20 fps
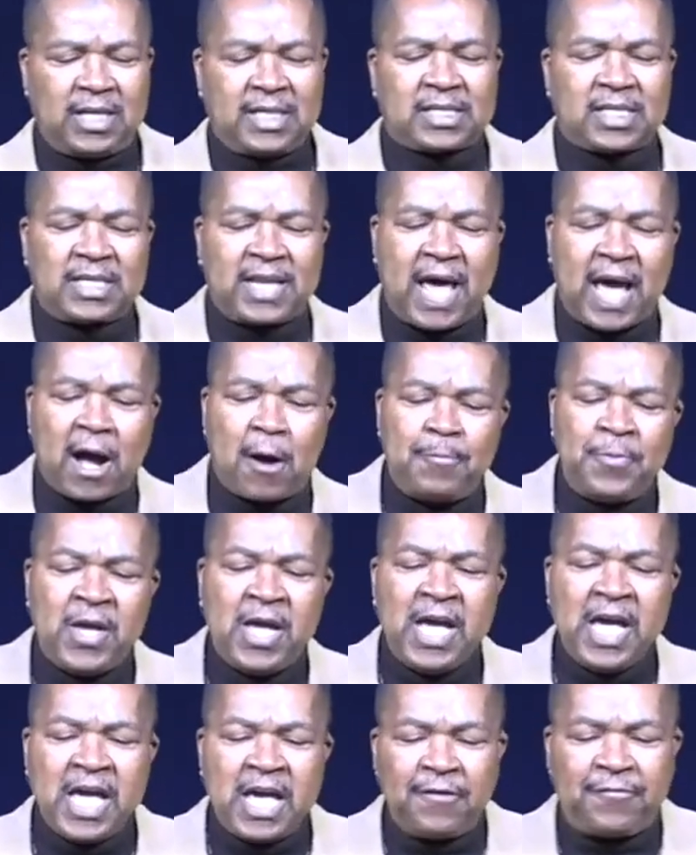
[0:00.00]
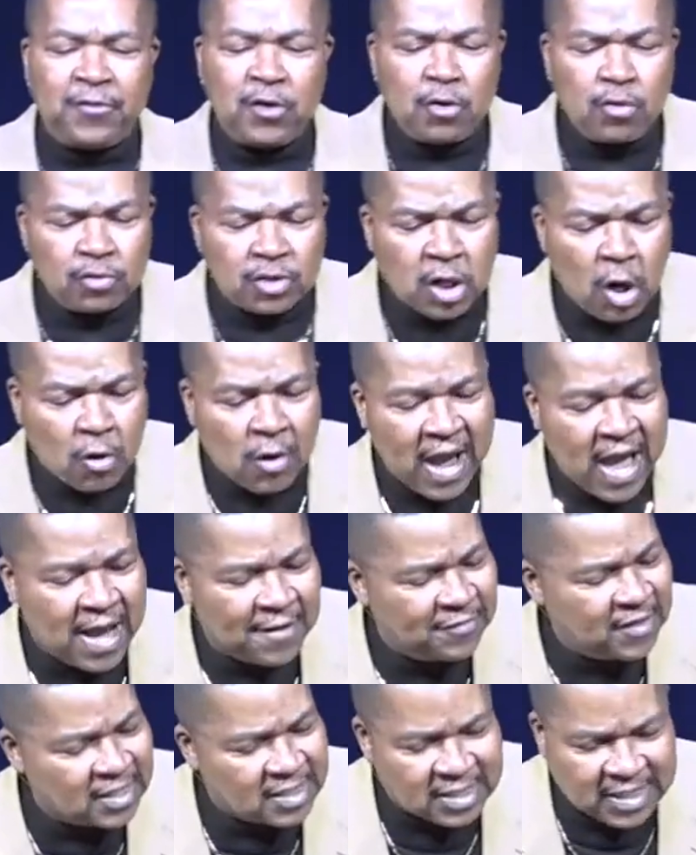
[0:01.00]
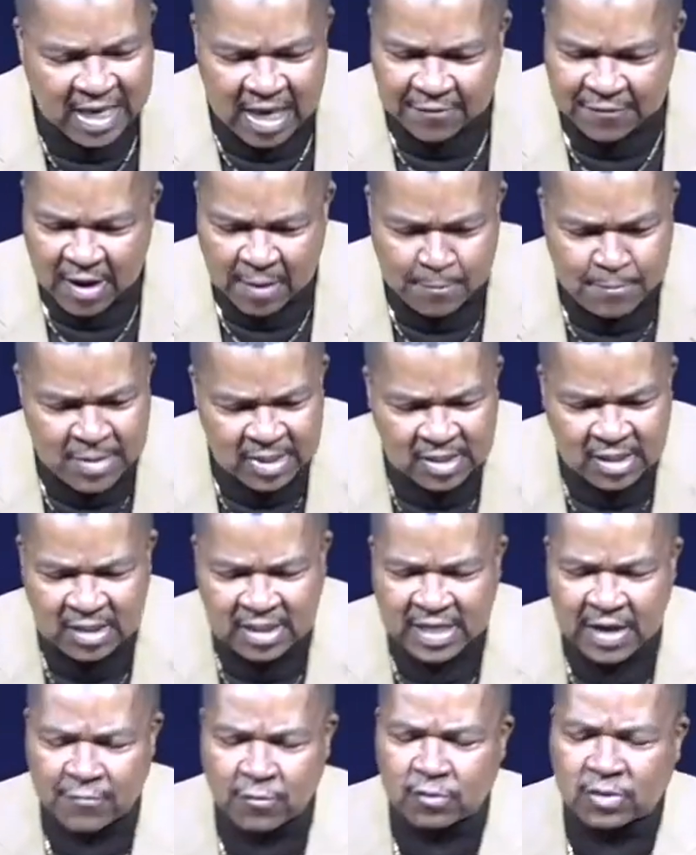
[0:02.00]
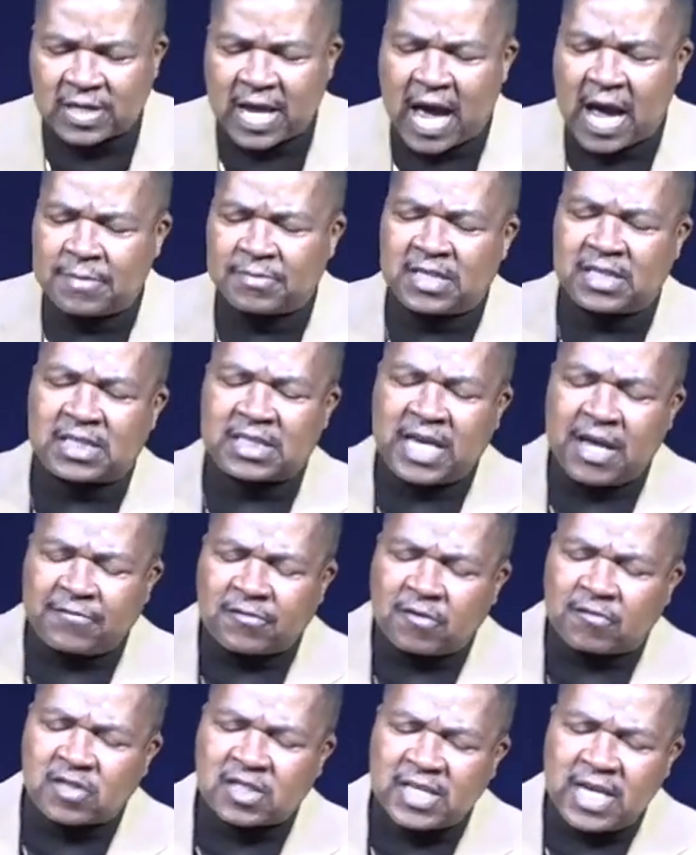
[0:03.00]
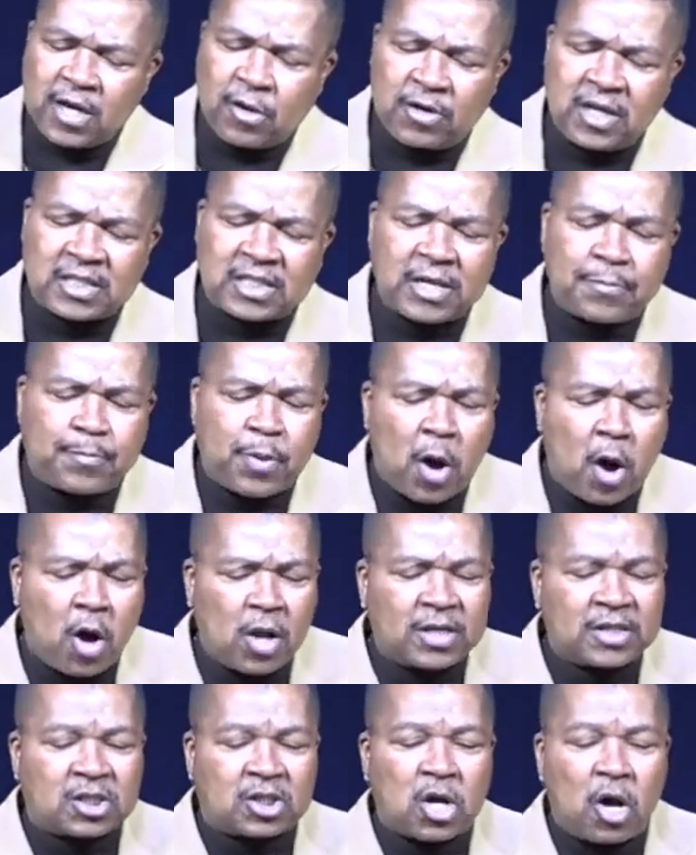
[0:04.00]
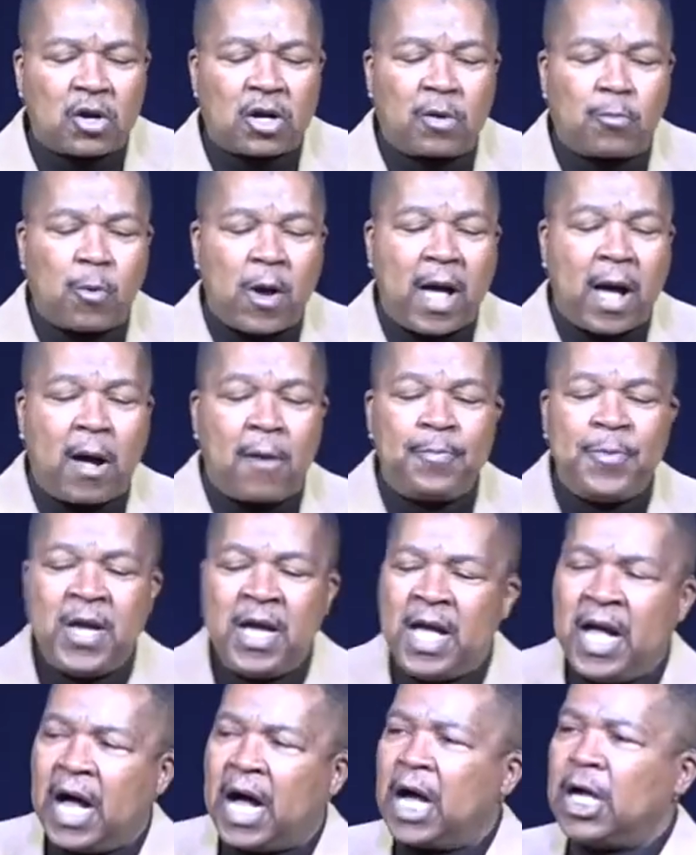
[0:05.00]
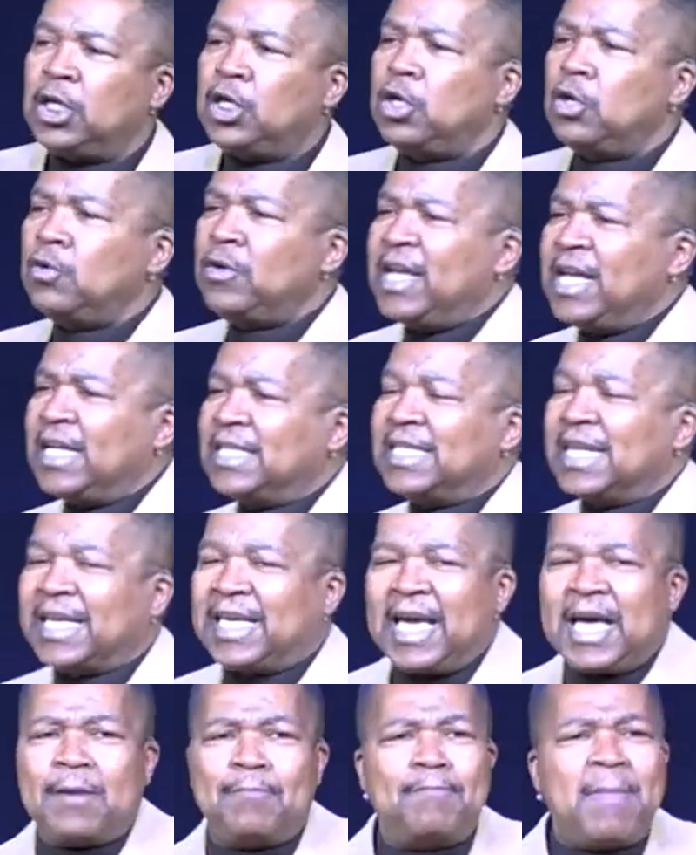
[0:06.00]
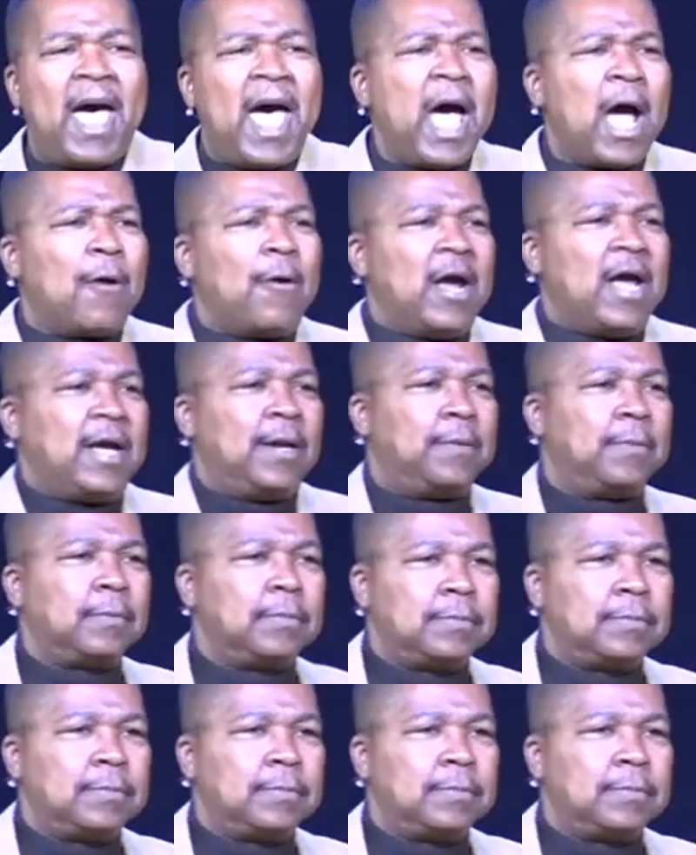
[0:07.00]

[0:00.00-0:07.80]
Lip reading: Listen now, if you don't have this gift, I've mentioned several times, this gift of singleness that Paul is talking about, you need to get married.